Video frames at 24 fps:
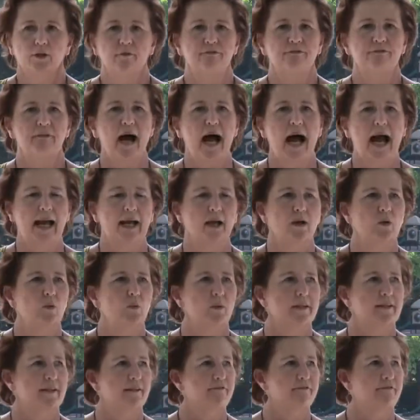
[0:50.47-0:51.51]
You file
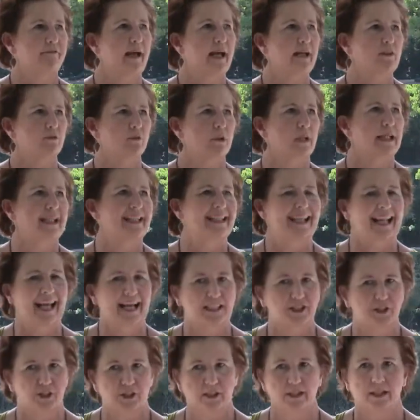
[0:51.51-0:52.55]
with the Federal
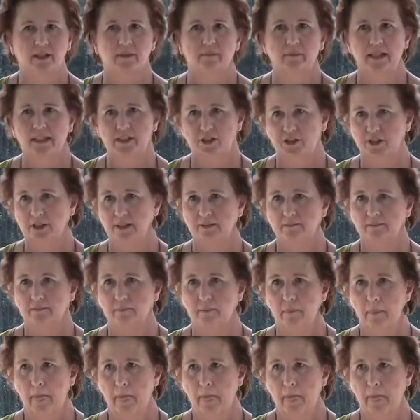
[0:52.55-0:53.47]
Election Commission.